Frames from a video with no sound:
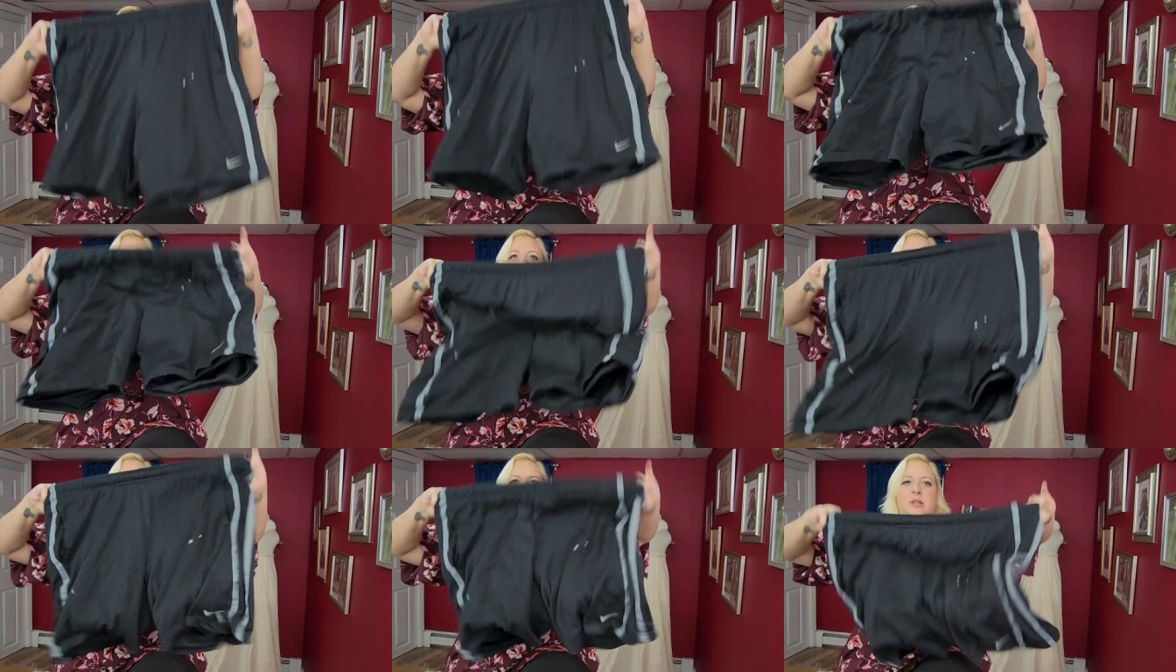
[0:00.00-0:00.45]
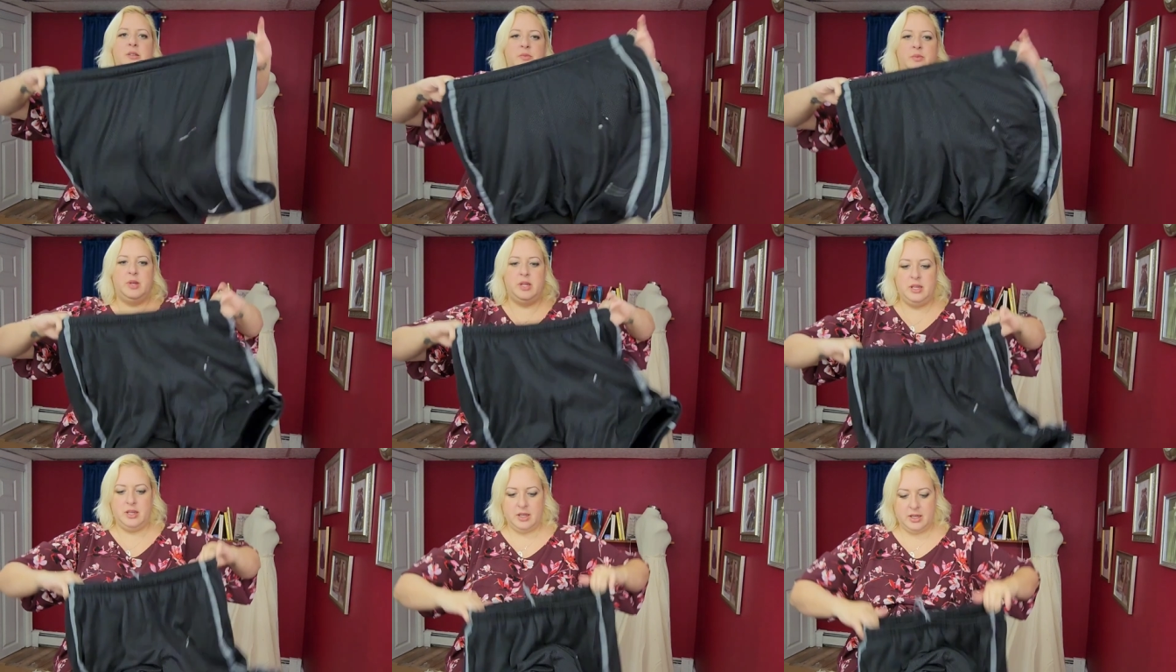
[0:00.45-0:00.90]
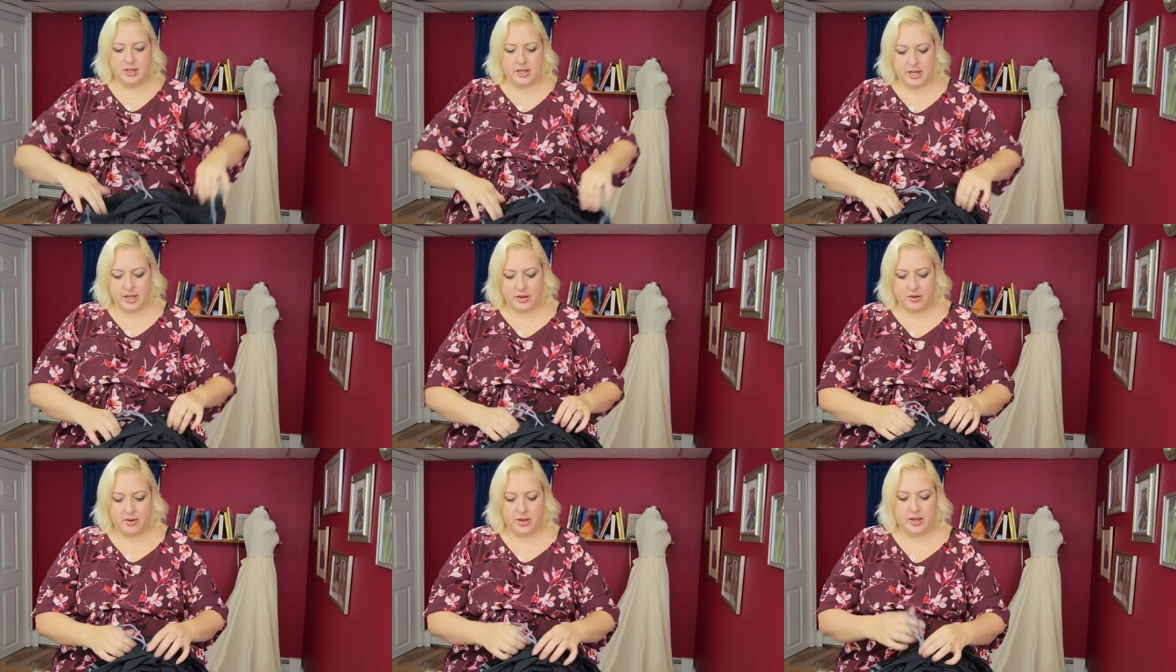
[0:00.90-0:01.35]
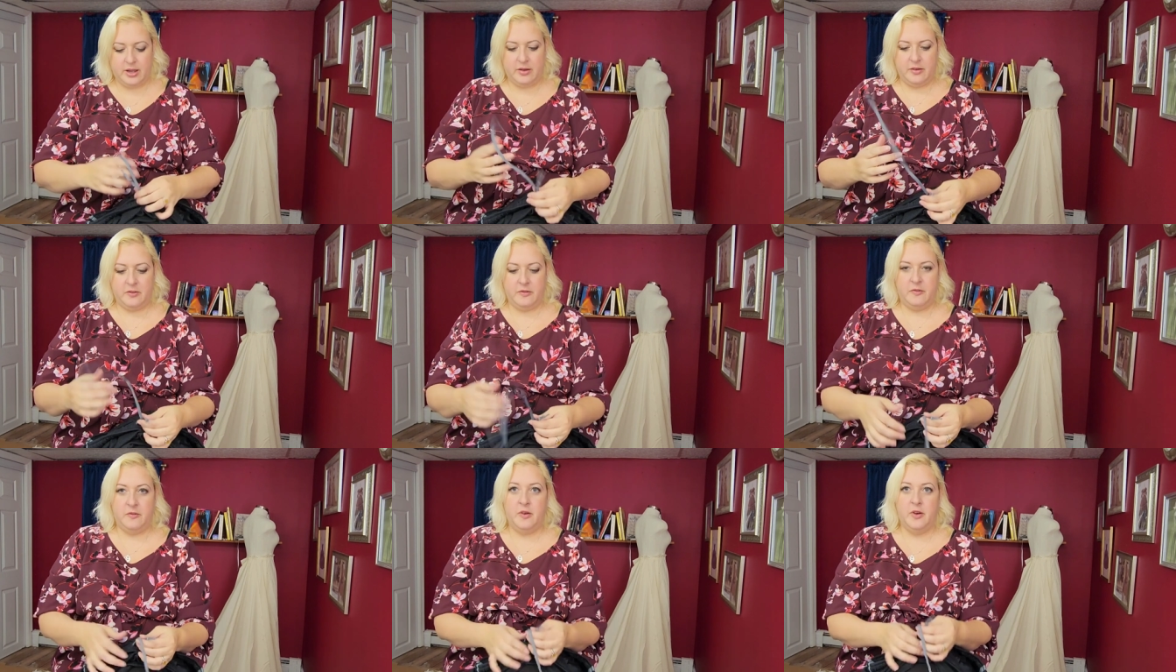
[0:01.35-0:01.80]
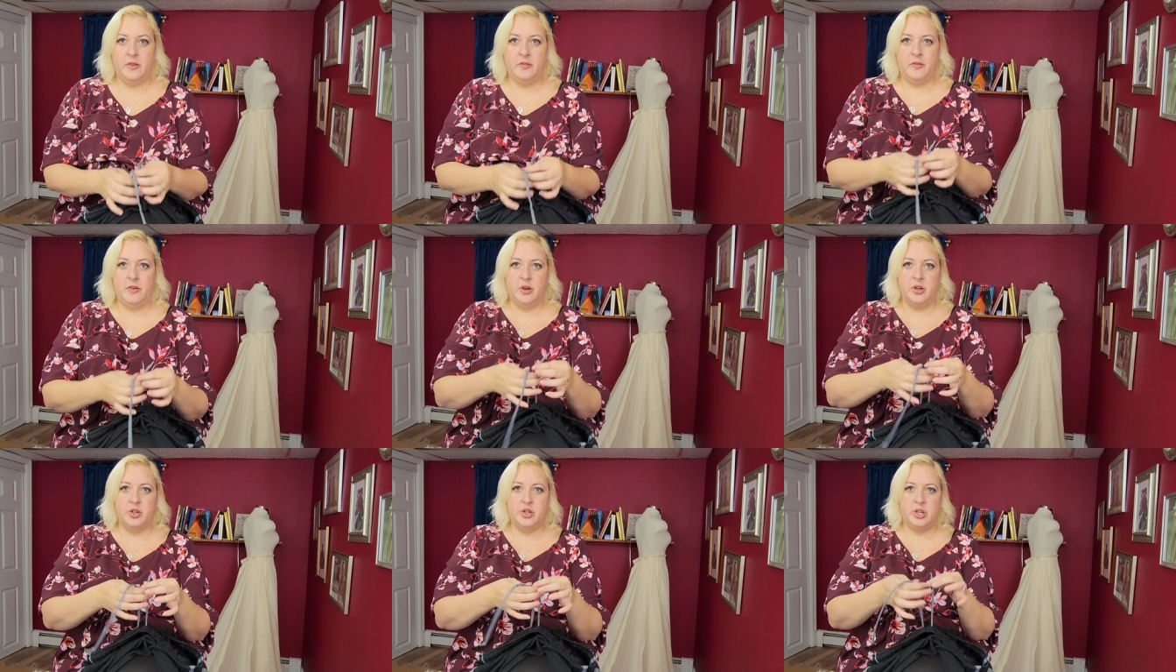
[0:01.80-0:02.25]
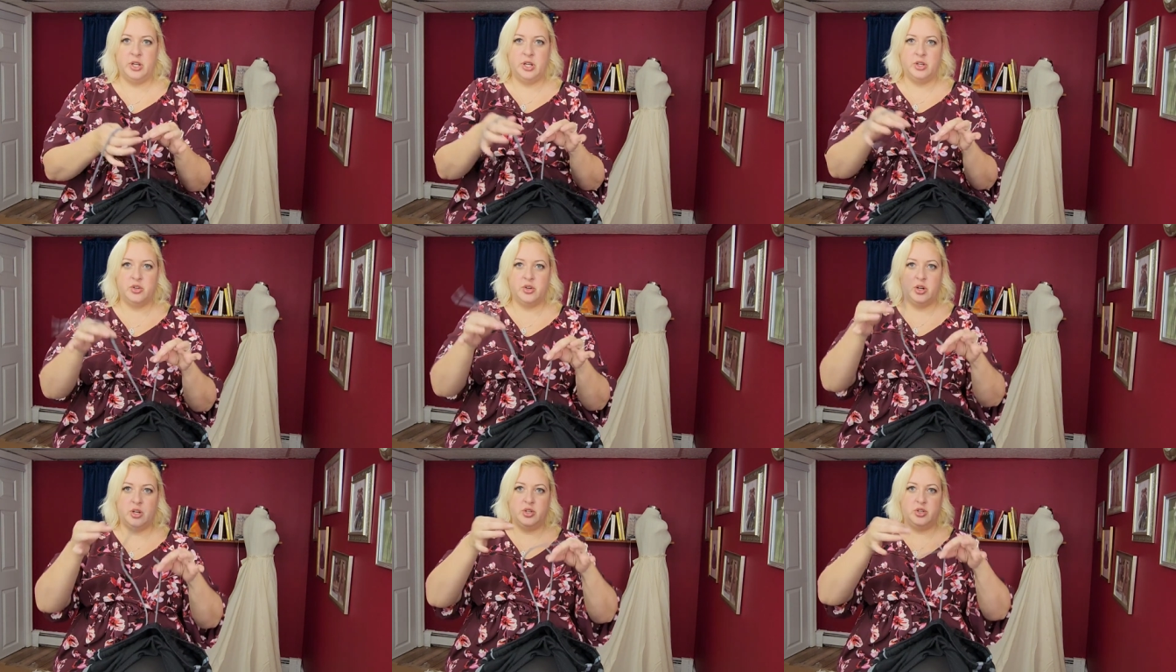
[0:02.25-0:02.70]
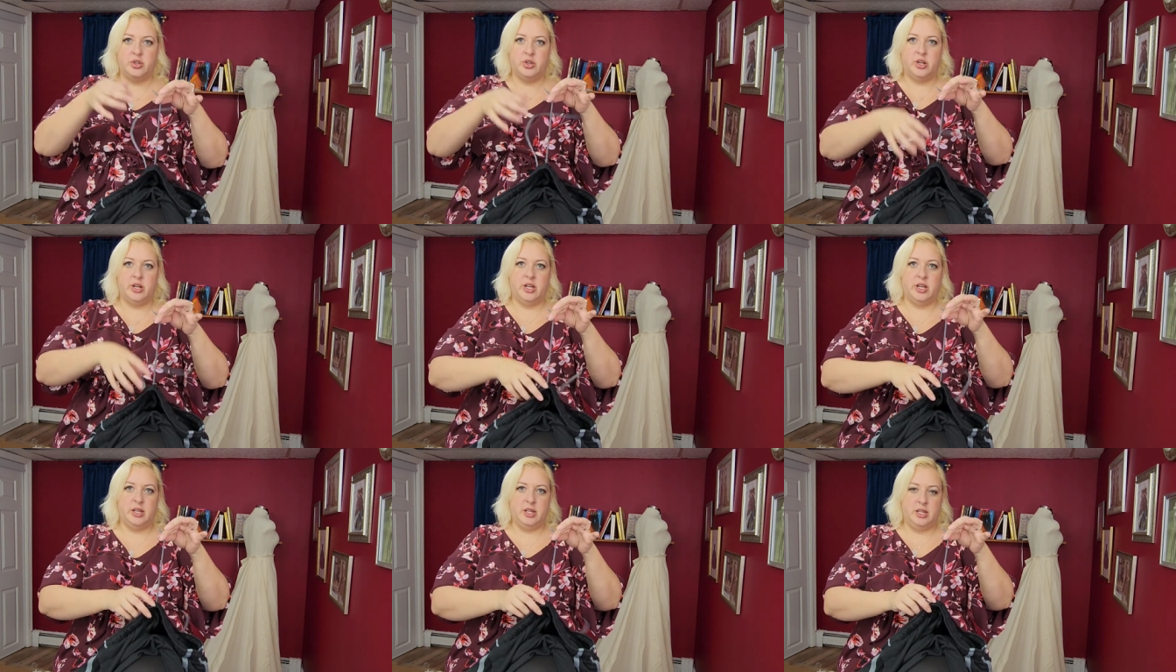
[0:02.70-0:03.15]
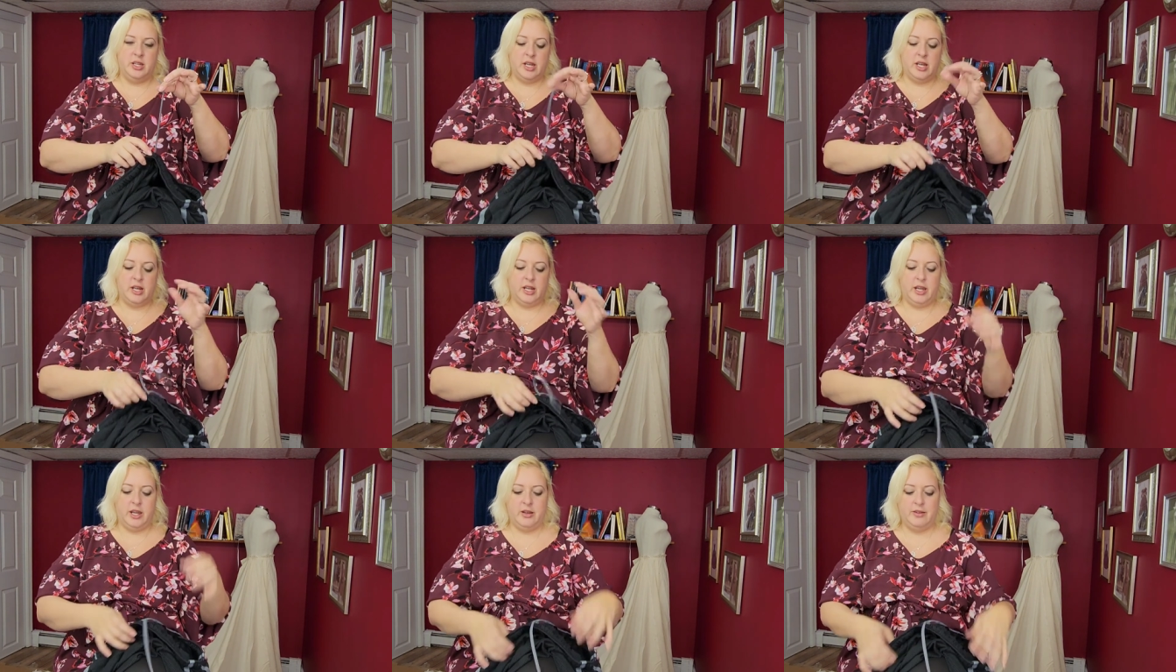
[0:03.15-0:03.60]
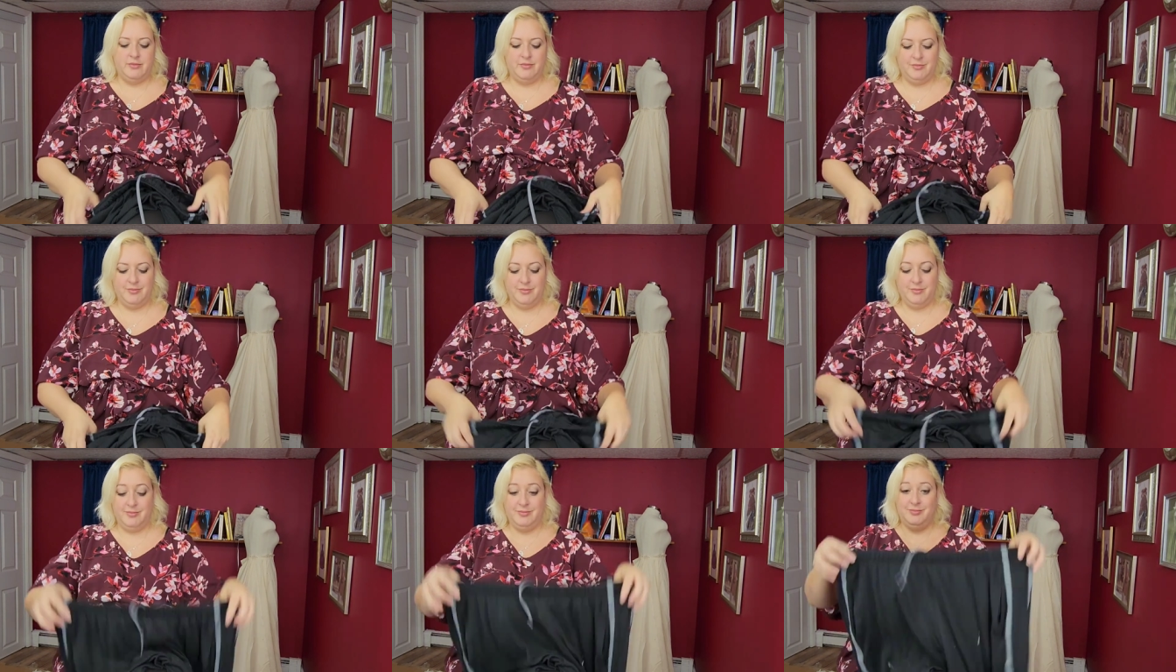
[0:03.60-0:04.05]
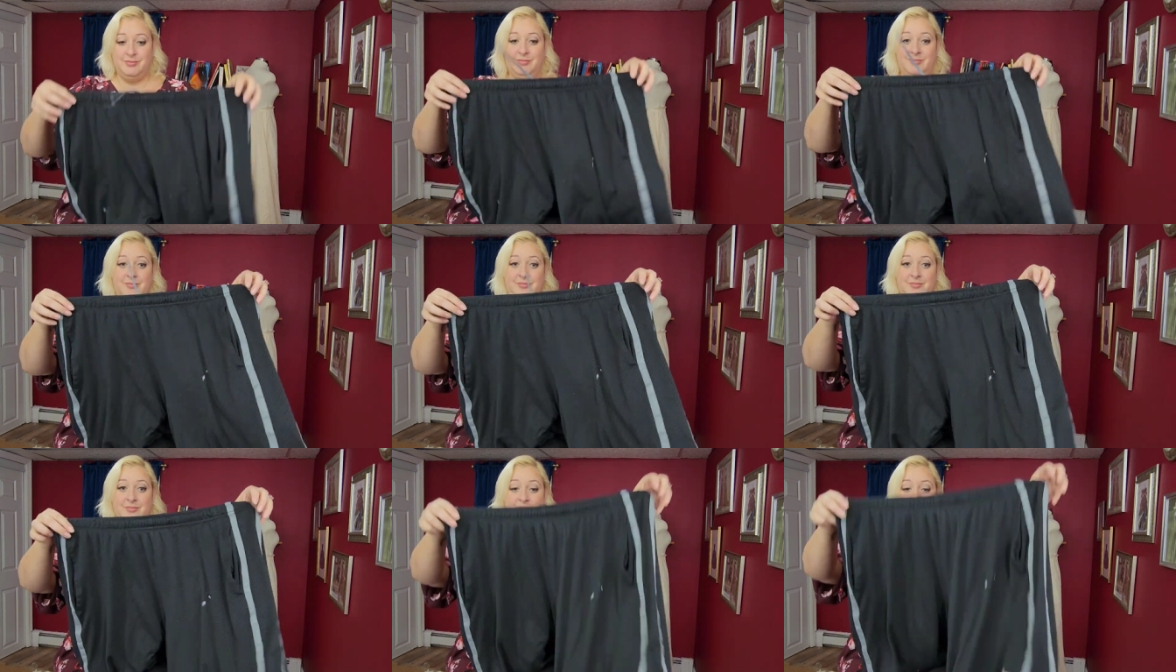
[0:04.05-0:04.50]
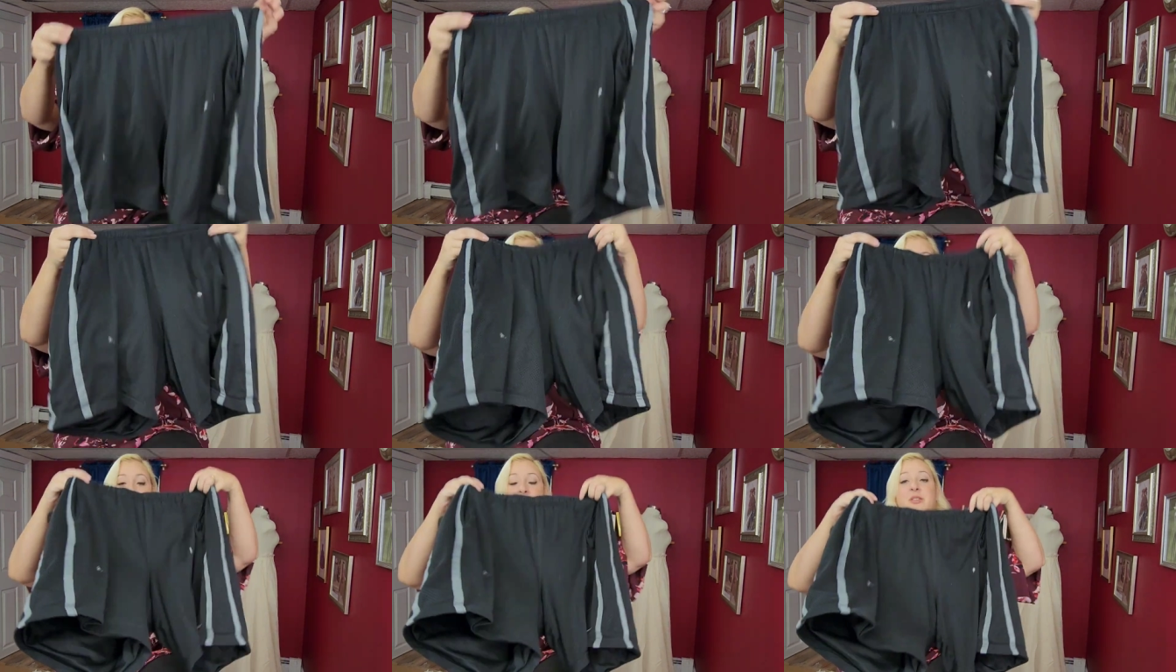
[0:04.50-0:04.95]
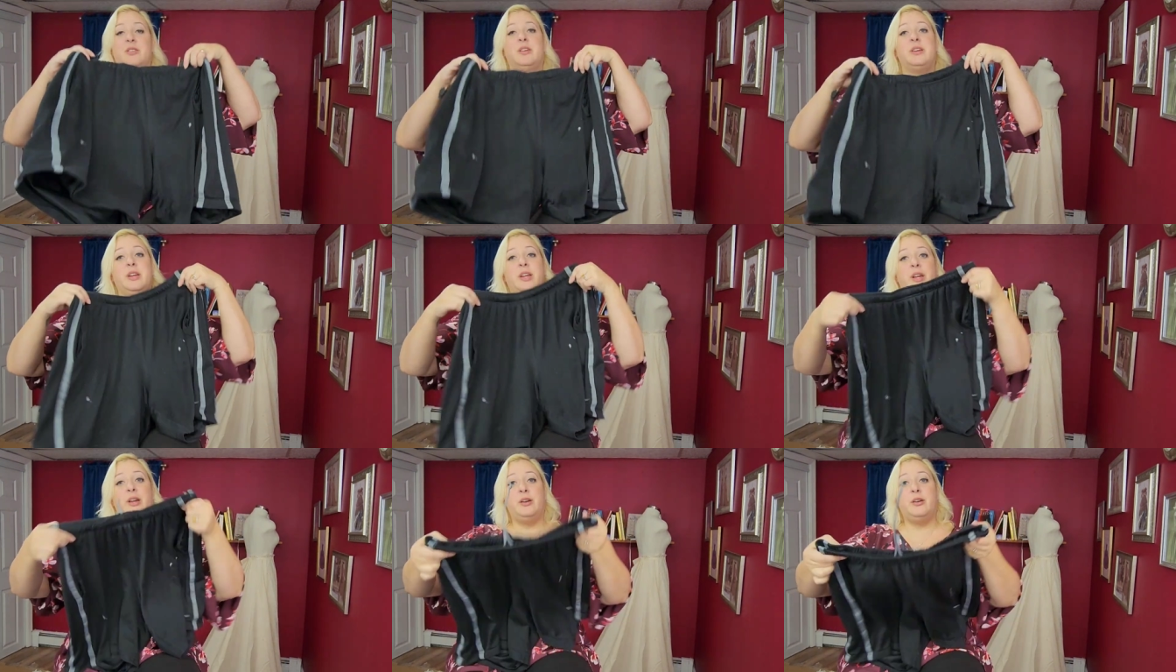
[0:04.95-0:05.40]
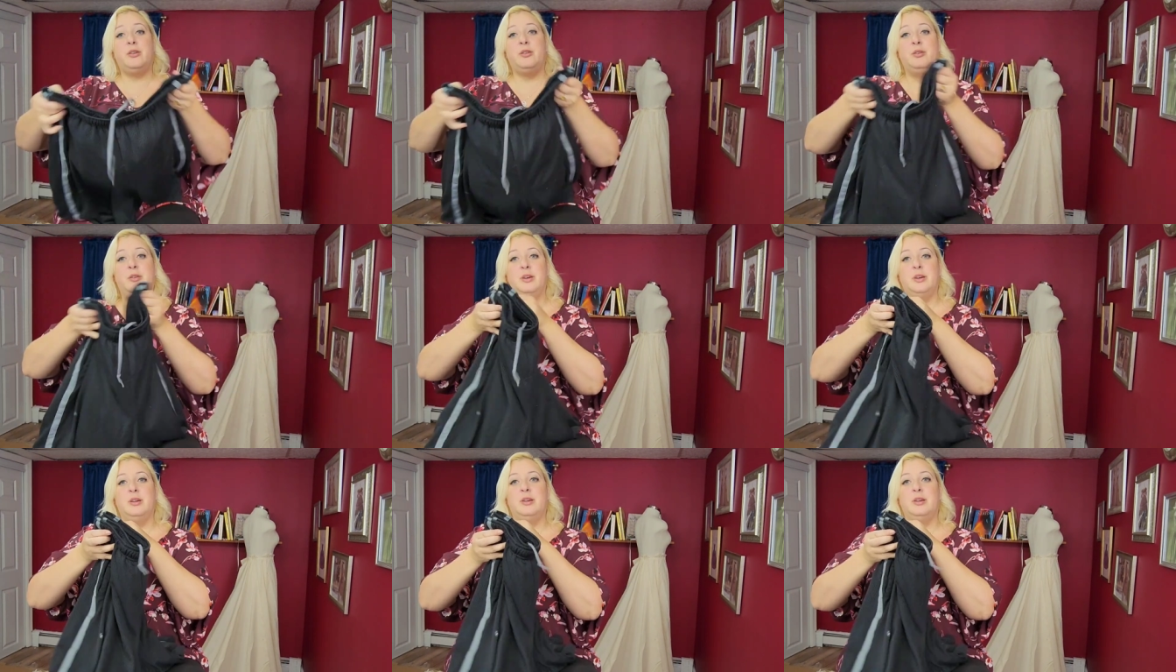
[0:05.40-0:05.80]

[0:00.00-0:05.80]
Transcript: And we now have functioning drawstring yet again. So there you go.